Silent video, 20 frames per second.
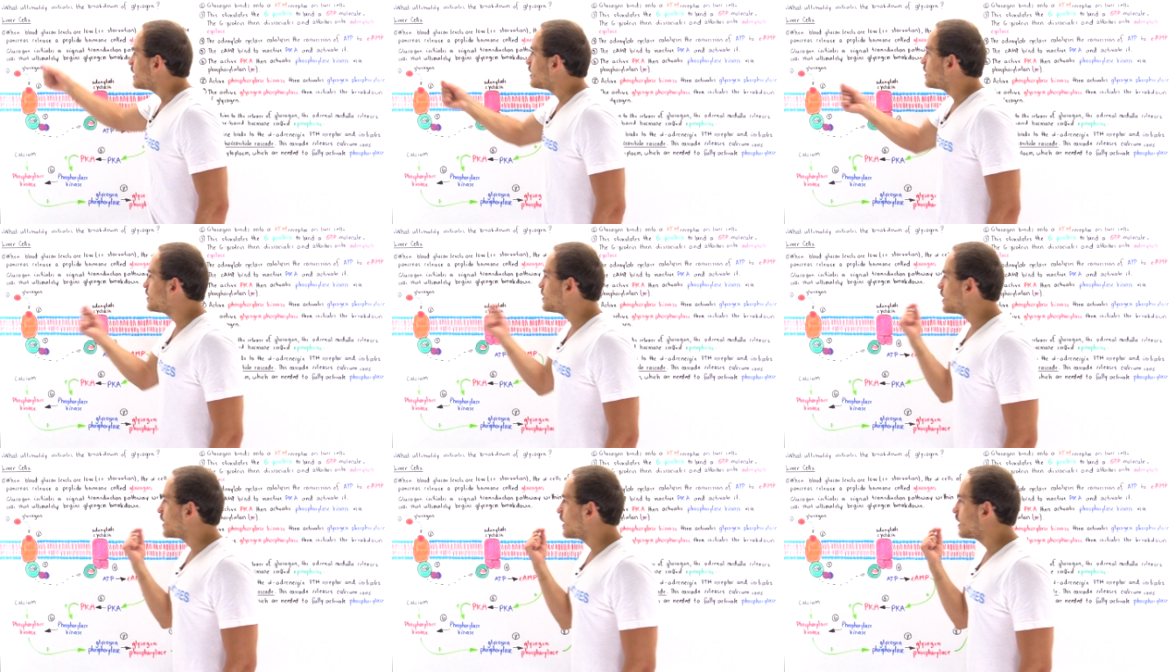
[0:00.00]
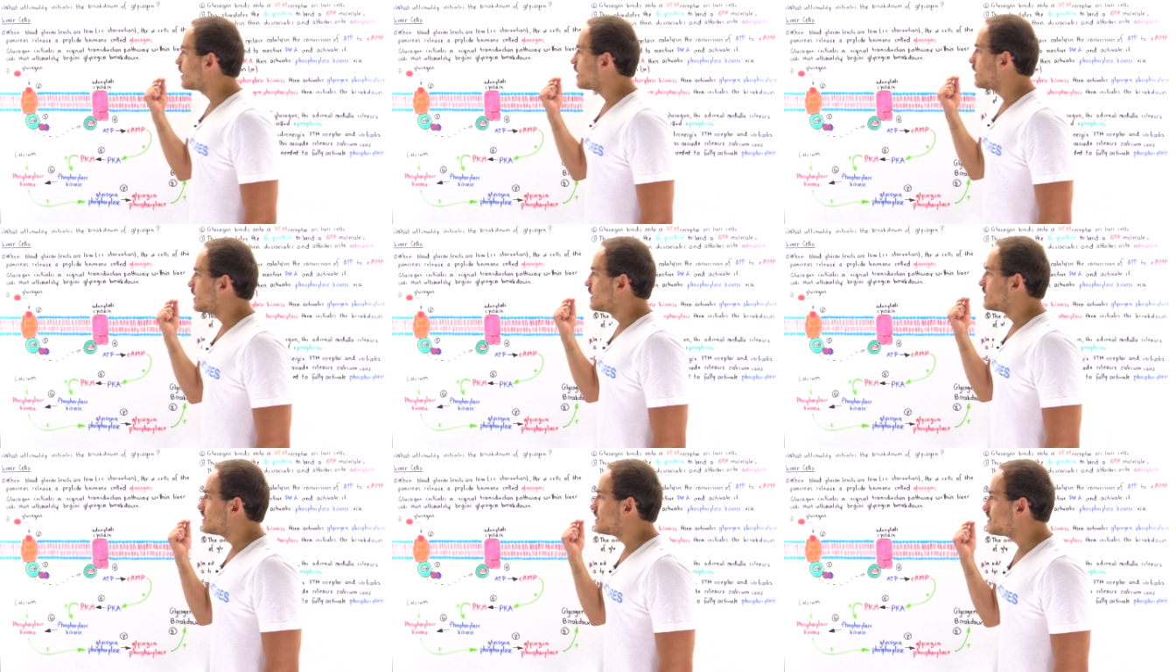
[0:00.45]

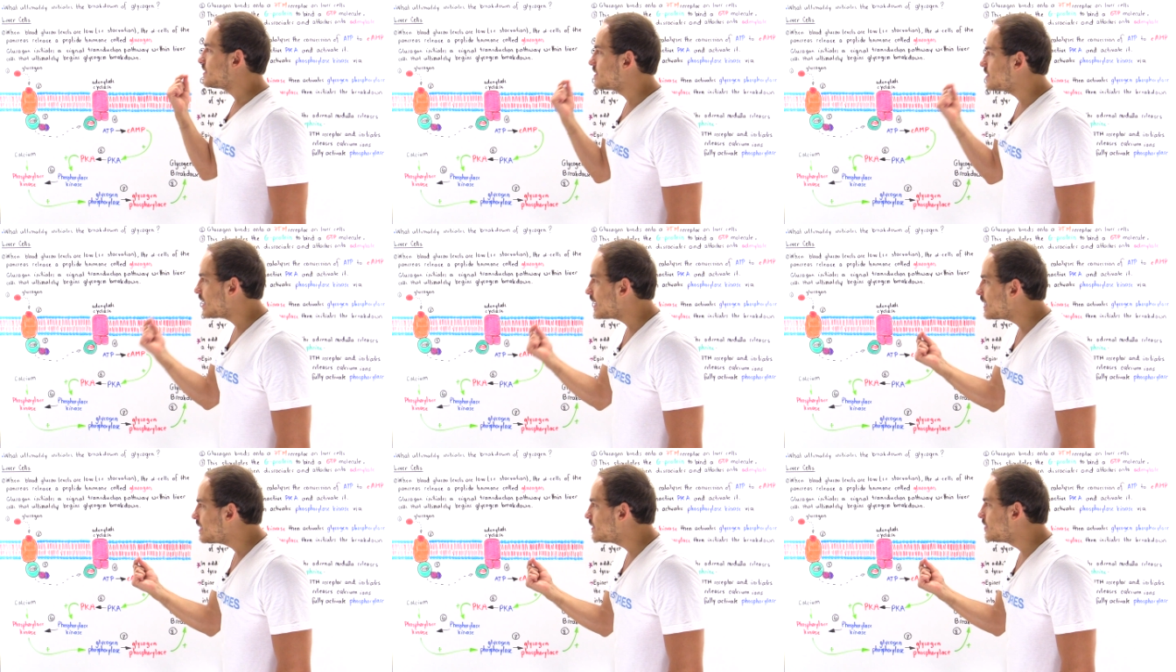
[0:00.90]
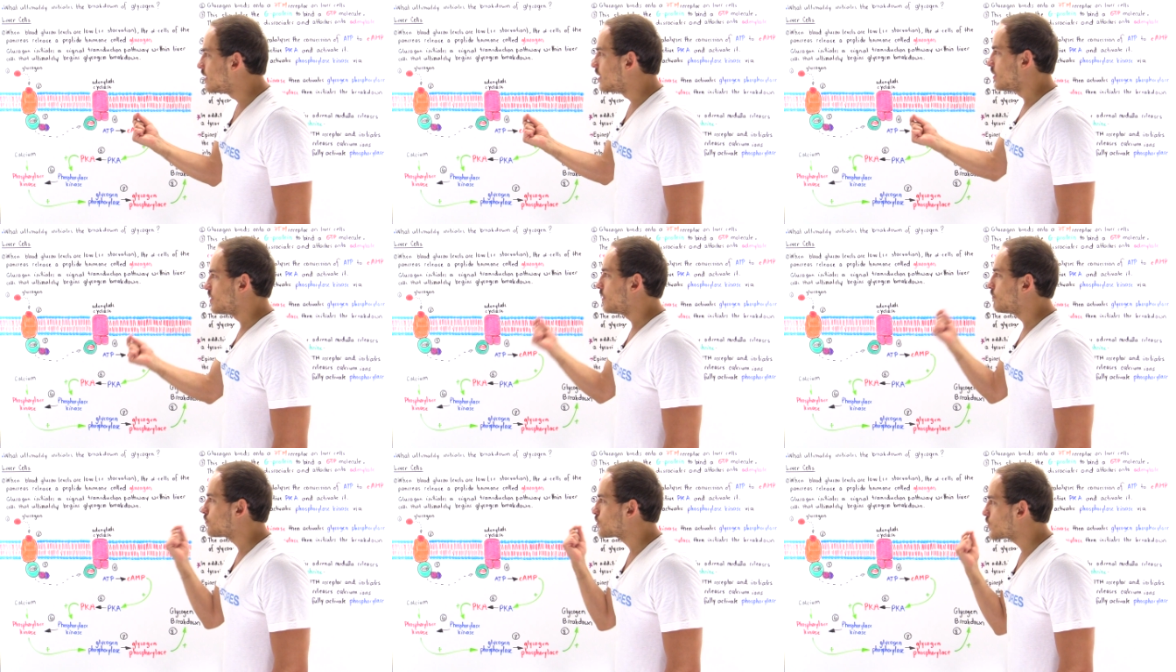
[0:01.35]
the
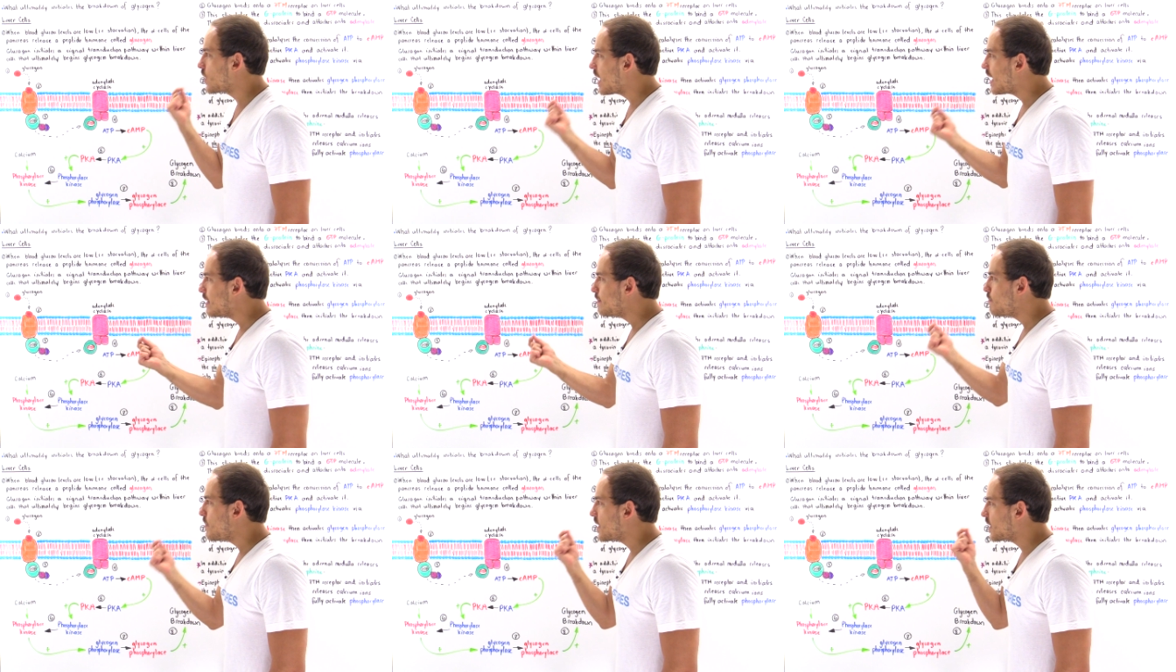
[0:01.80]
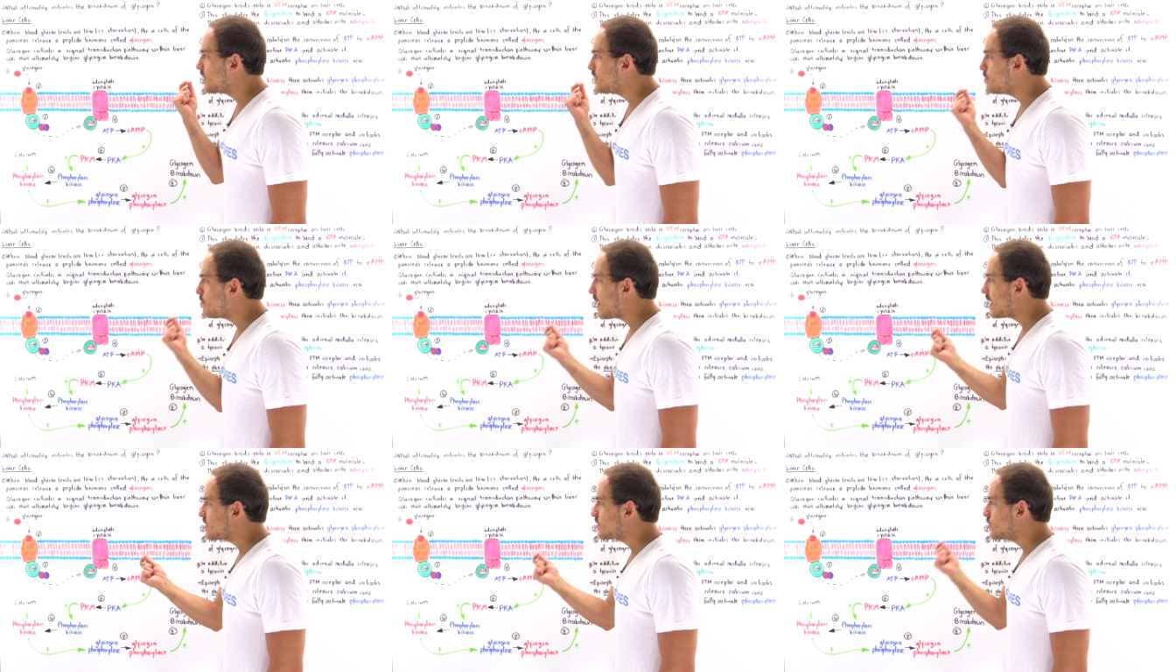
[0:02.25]
signal, the primary
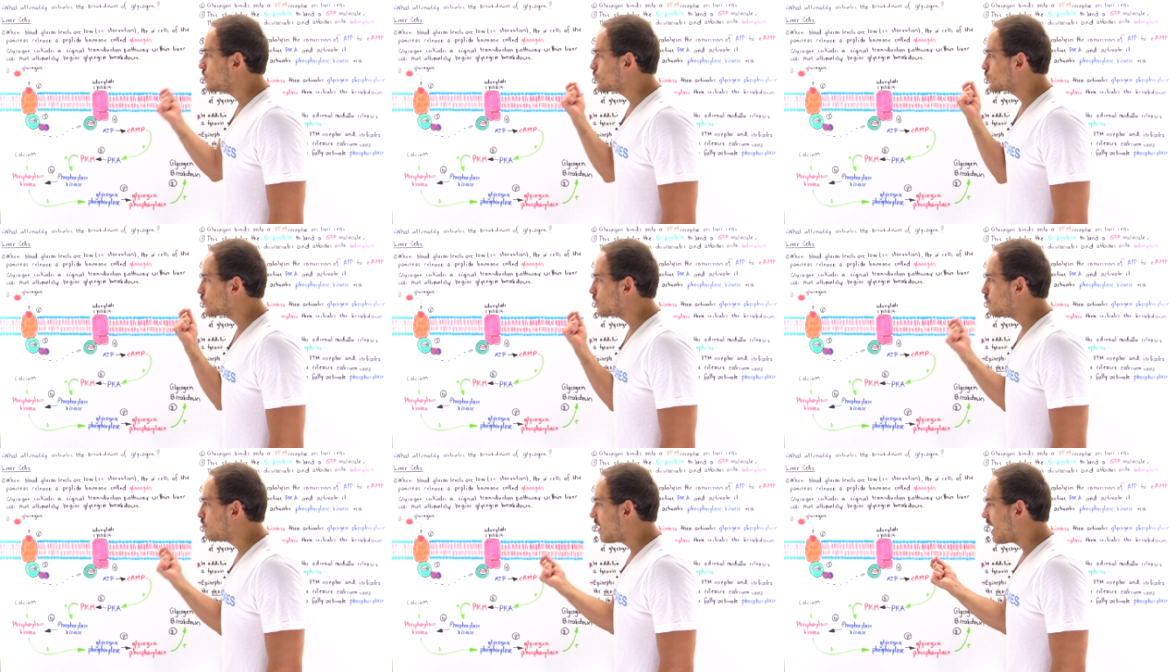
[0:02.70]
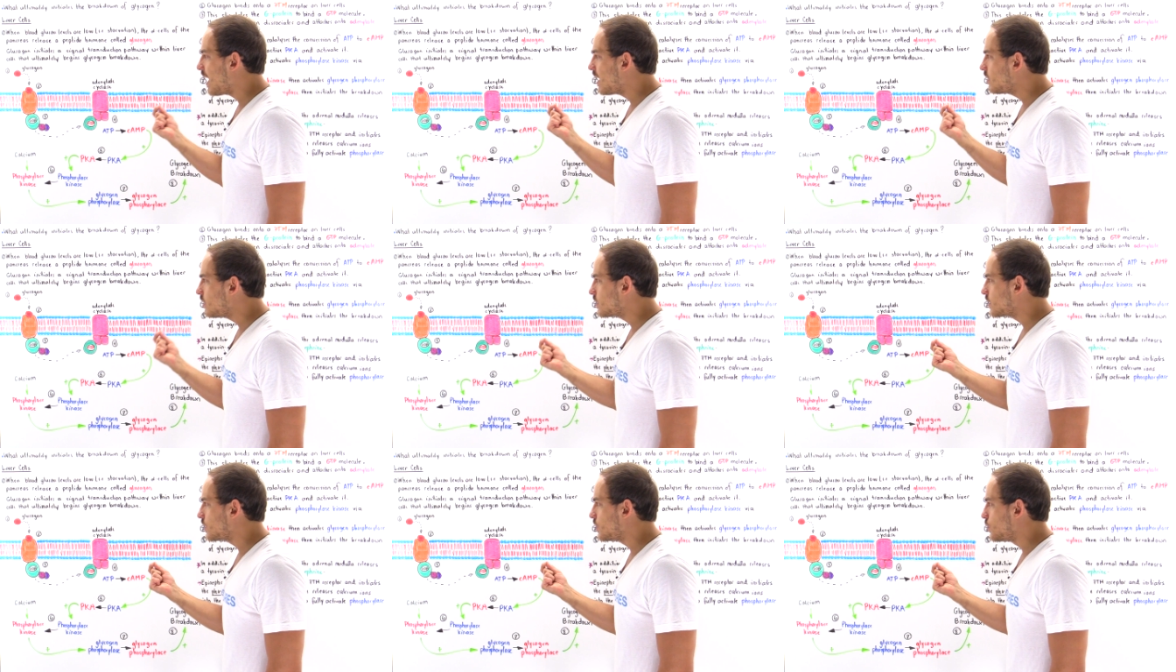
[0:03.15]
messenger
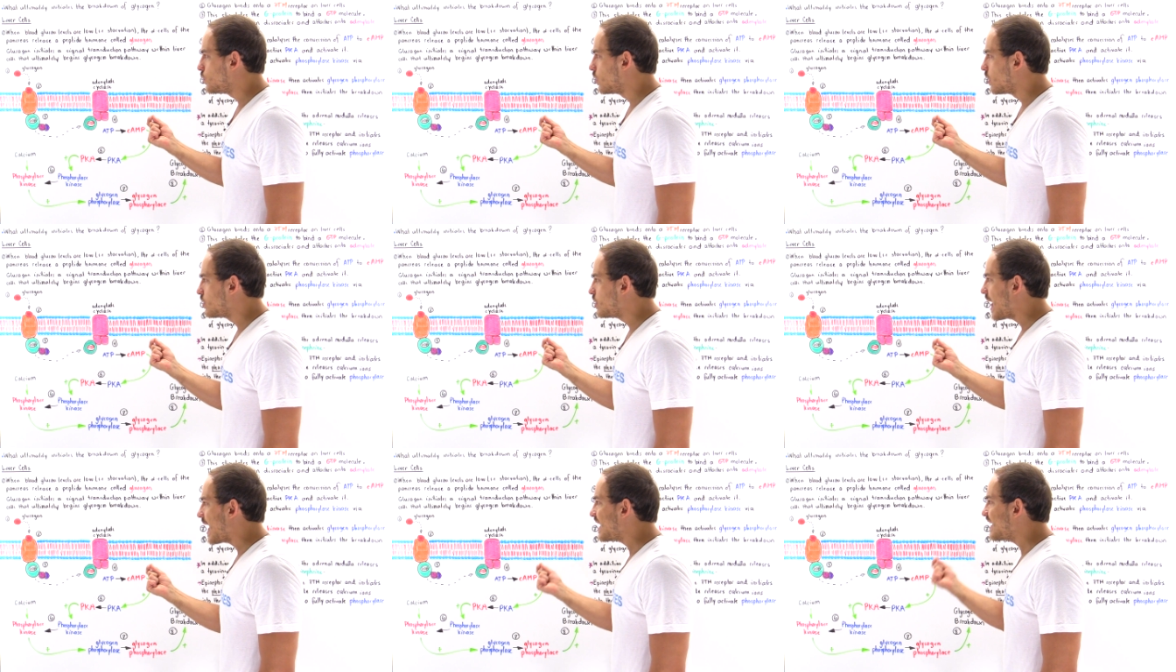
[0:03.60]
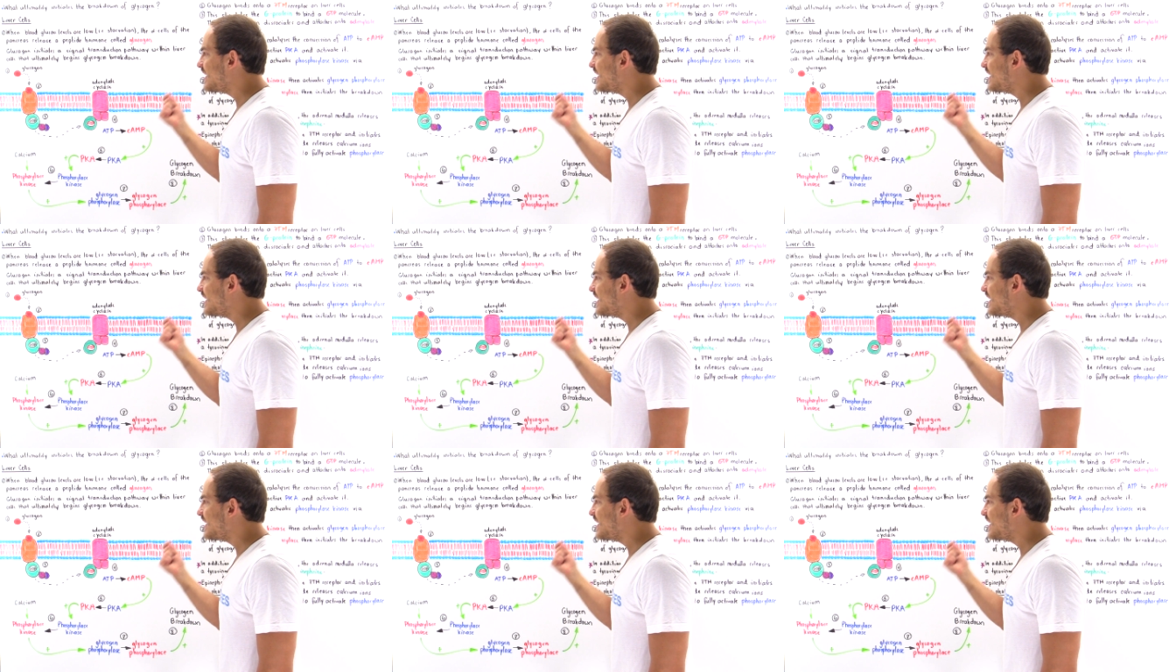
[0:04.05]
molecule that